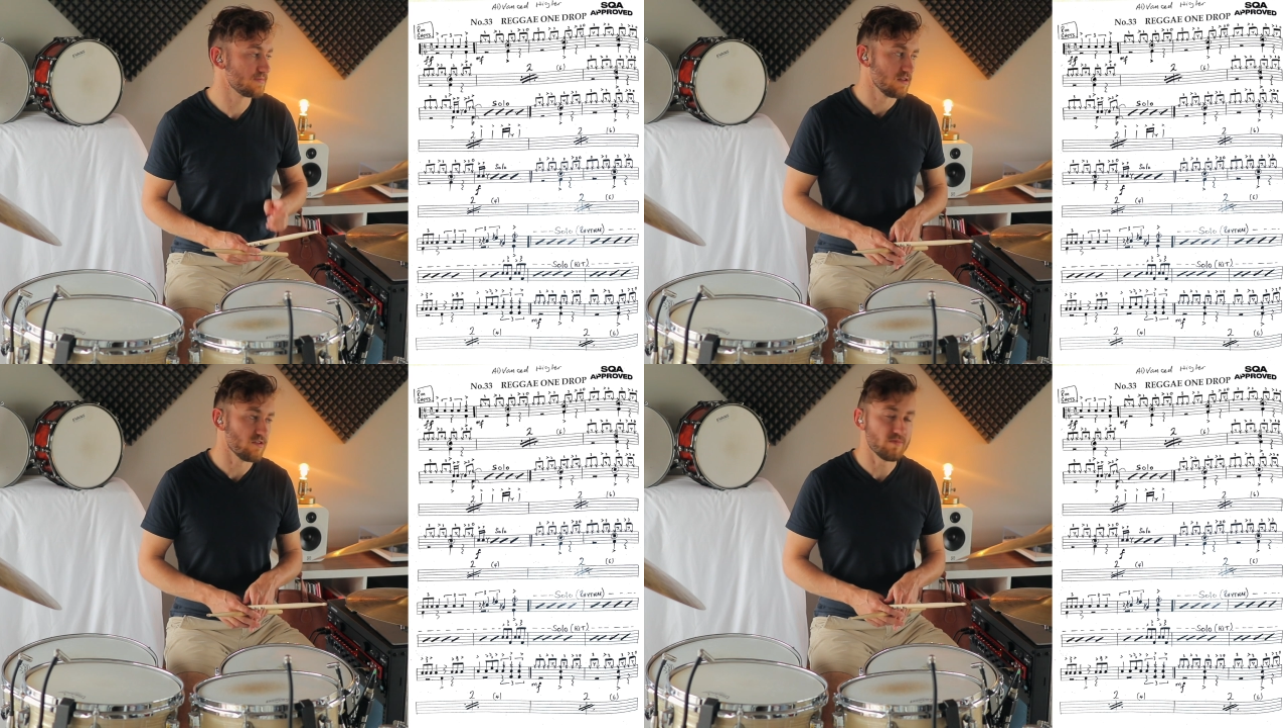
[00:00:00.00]

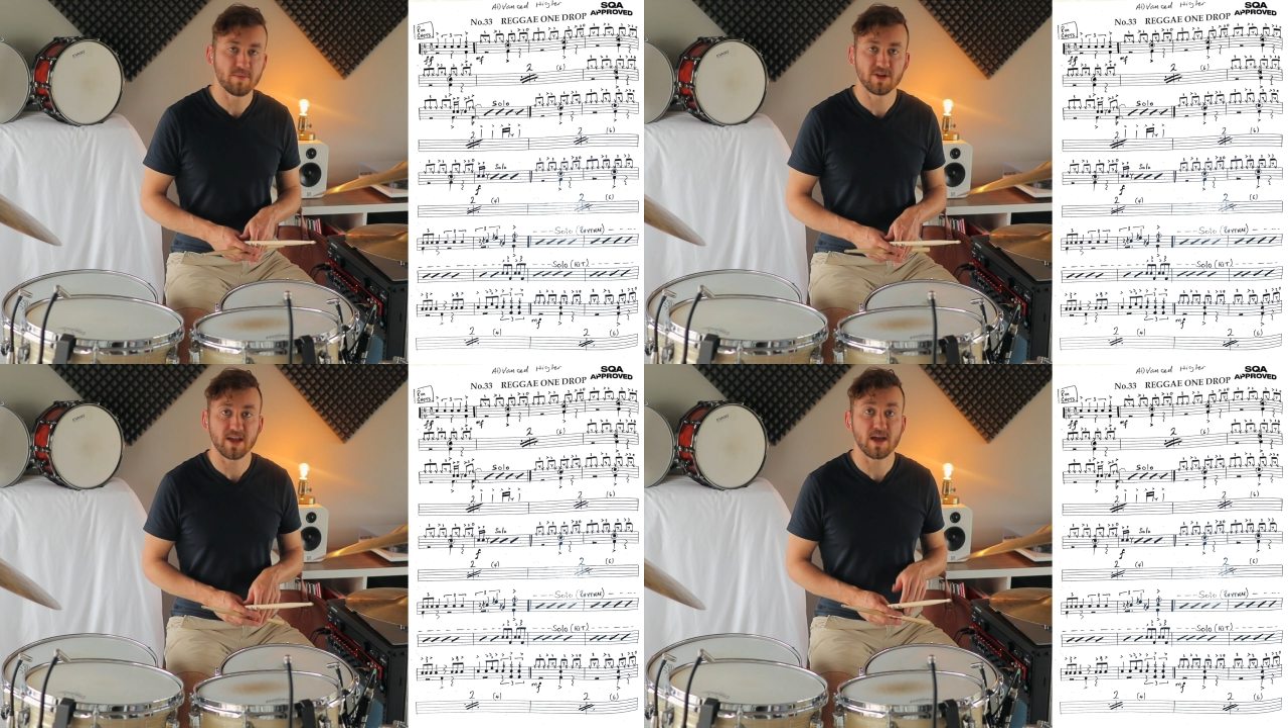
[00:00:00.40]
And remember,
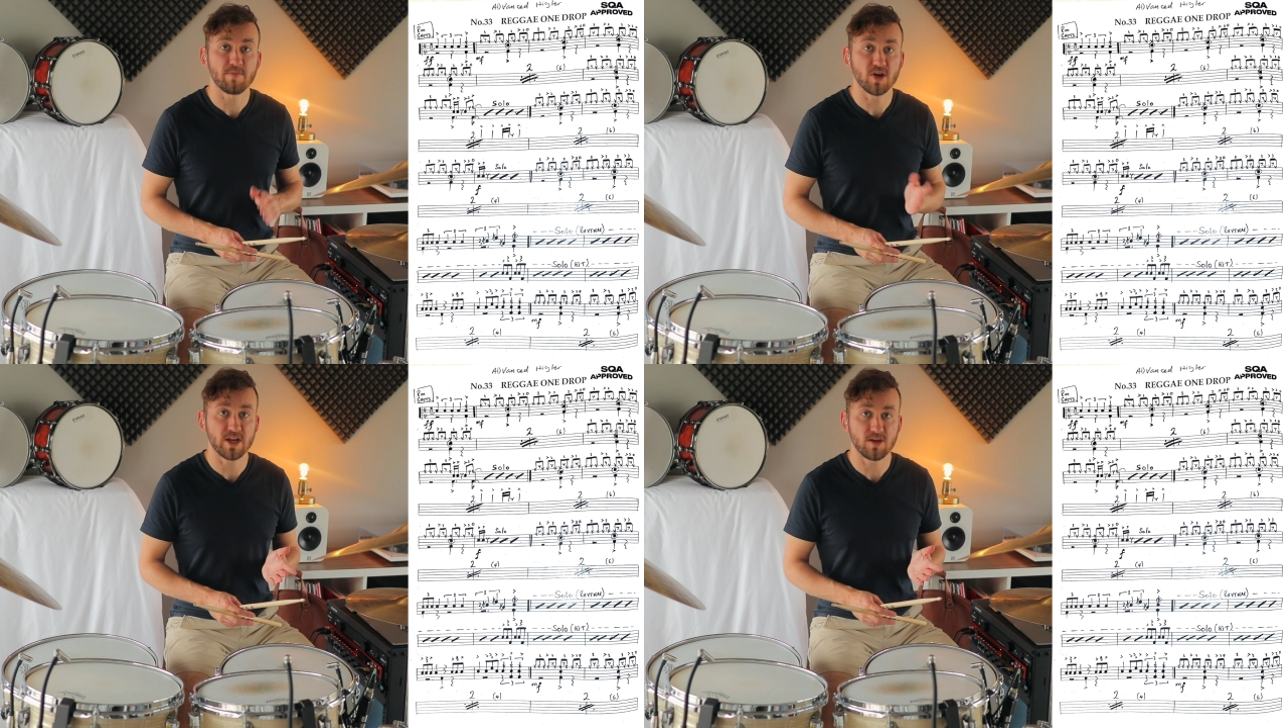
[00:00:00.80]
like I
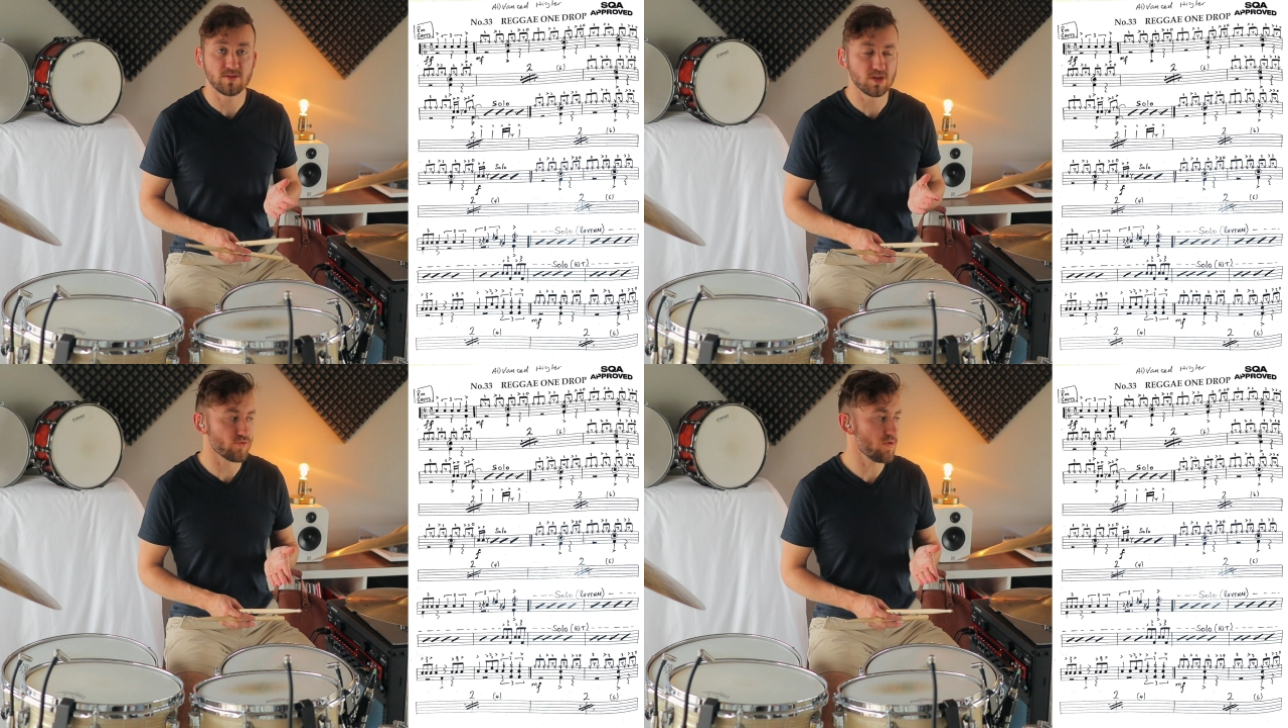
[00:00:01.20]
pointed out in the
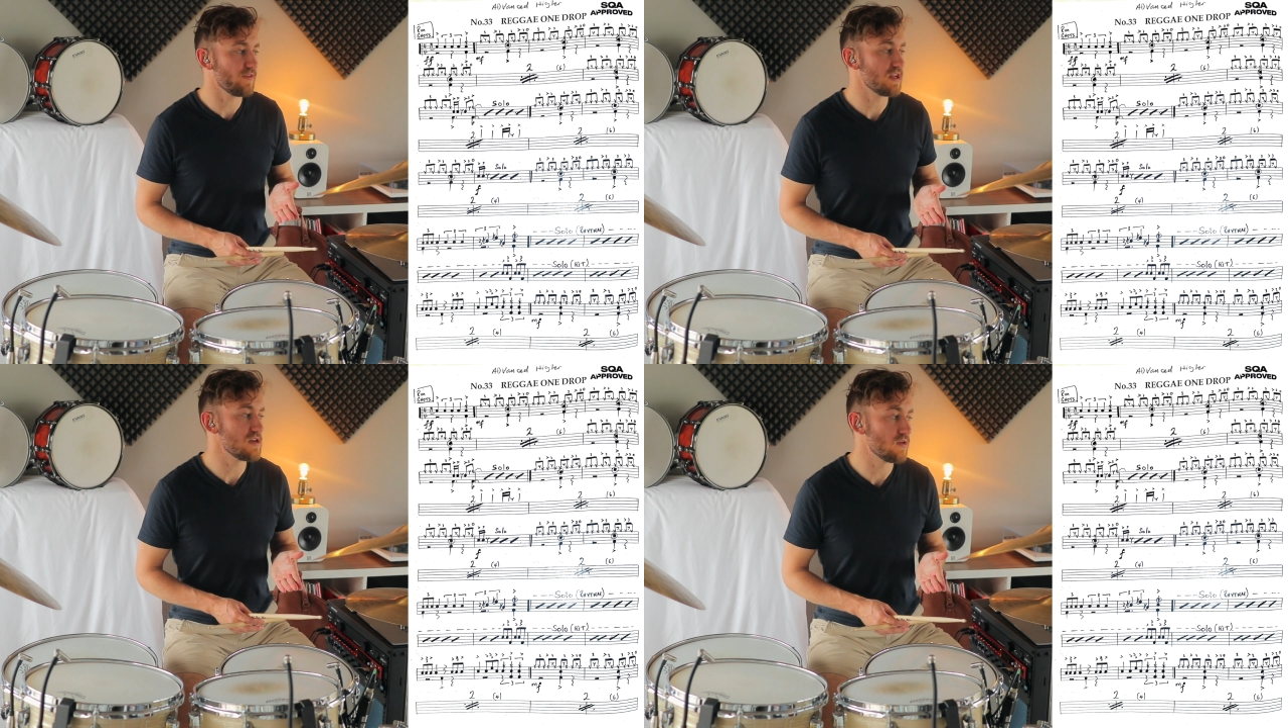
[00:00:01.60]
groove
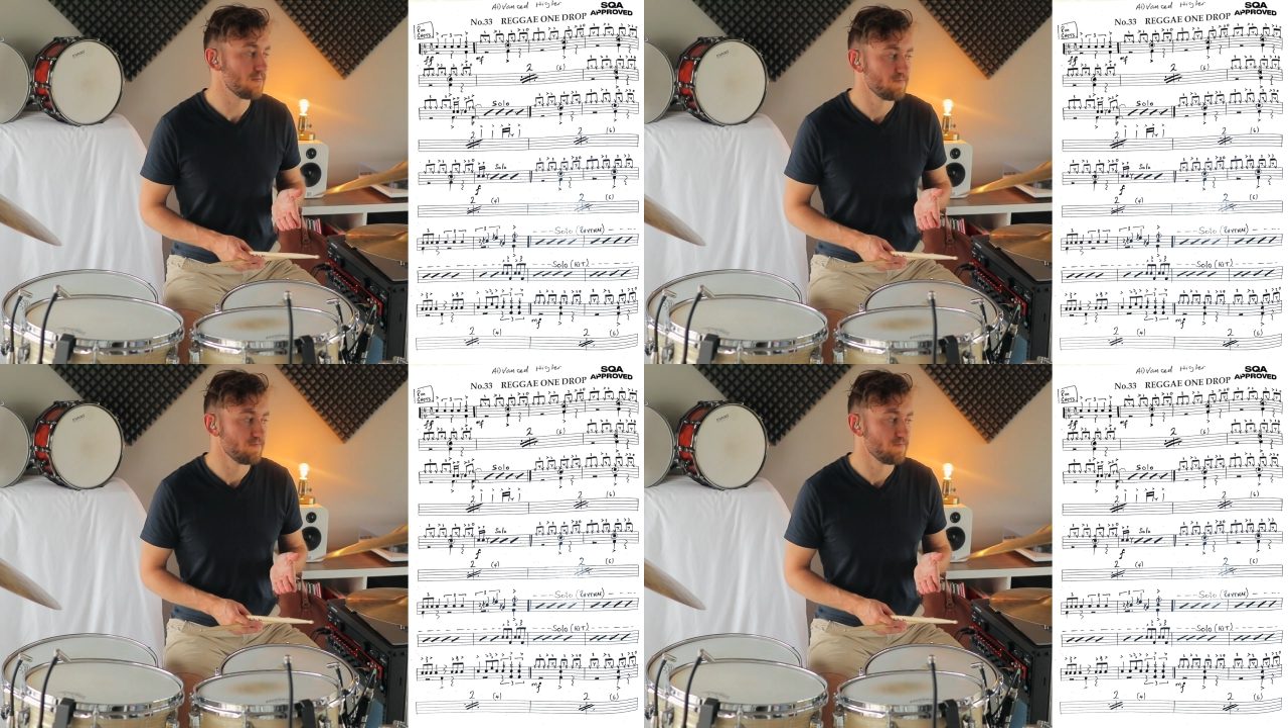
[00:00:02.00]
video,